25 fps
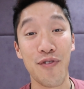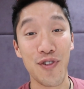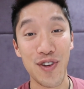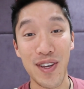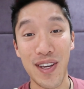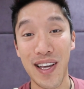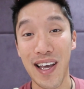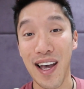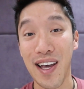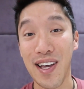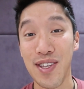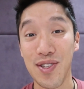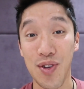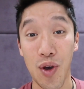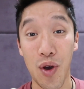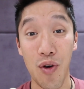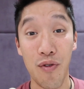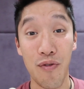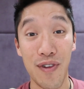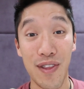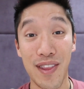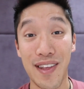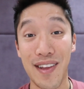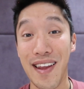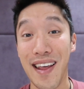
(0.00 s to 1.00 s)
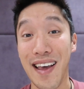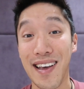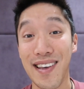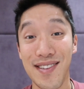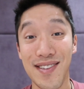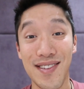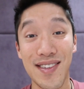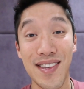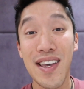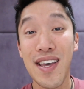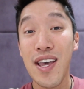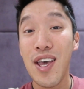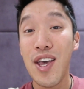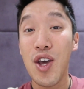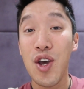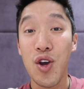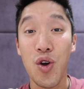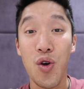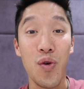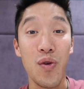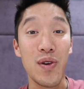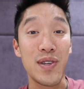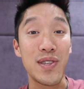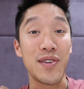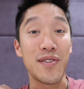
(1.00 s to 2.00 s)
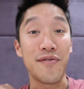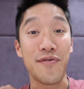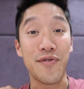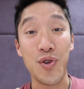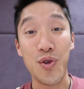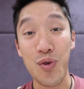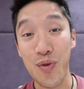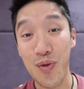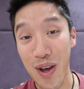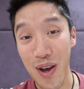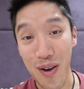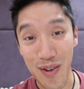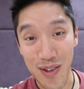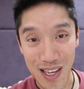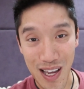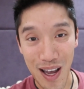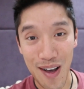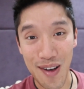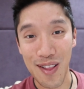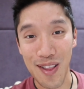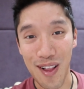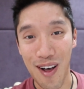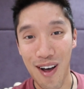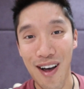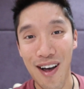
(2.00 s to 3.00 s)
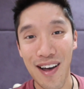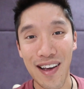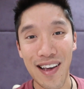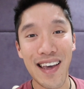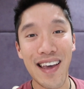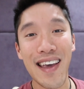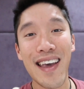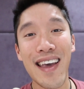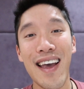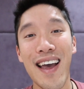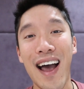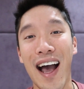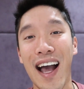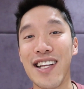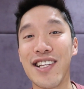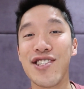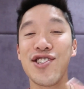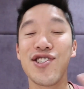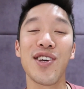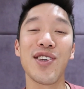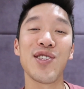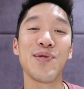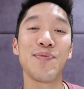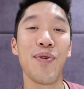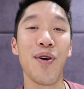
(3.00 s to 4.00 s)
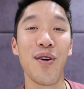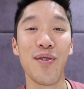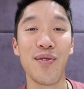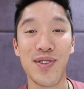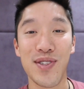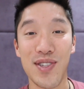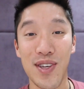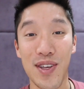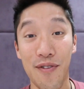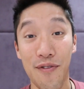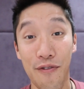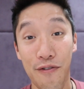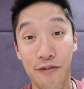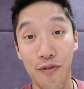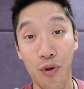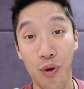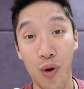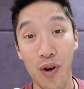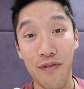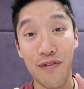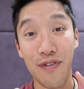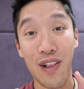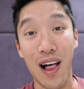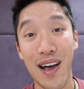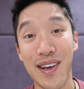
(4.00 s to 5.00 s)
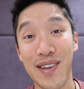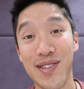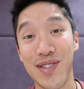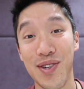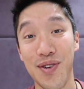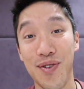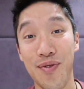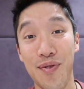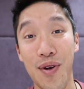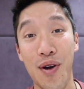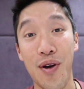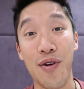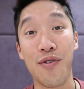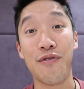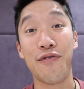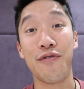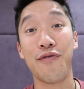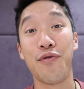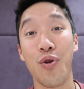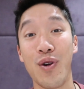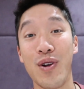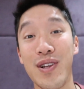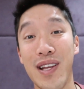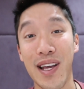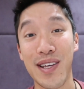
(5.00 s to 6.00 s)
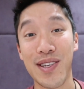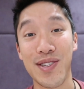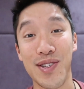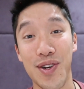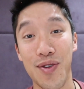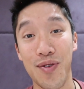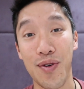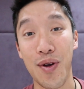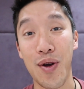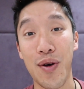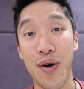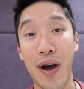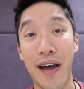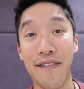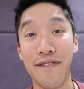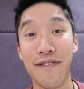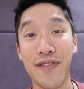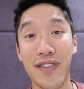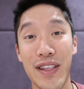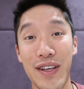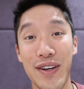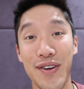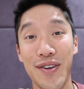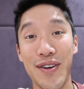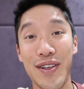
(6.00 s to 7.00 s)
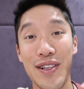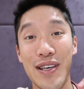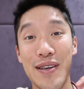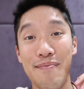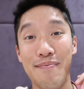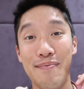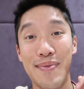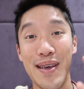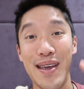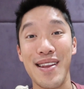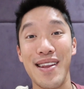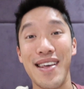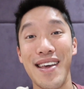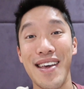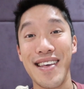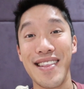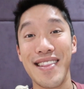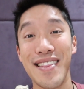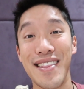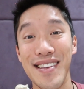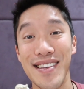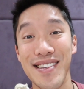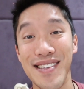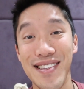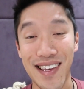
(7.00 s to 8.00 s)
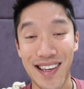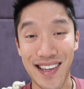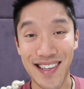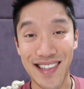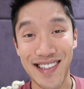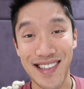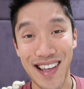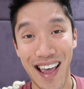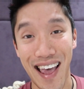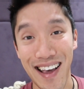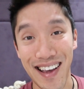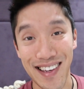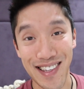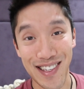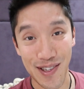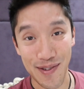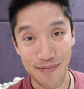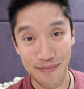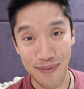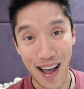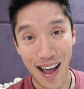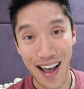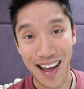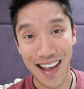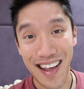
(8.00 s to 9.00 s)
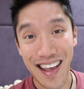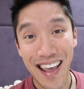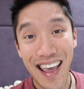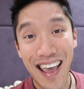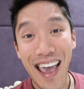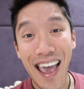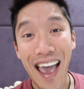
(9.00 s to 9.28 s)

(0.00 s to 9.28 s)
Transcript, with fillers: for you guys over the next course of who knows how long. I just posted 4 vlogs in a row, 4 days in a row. I've literally been in this exact spot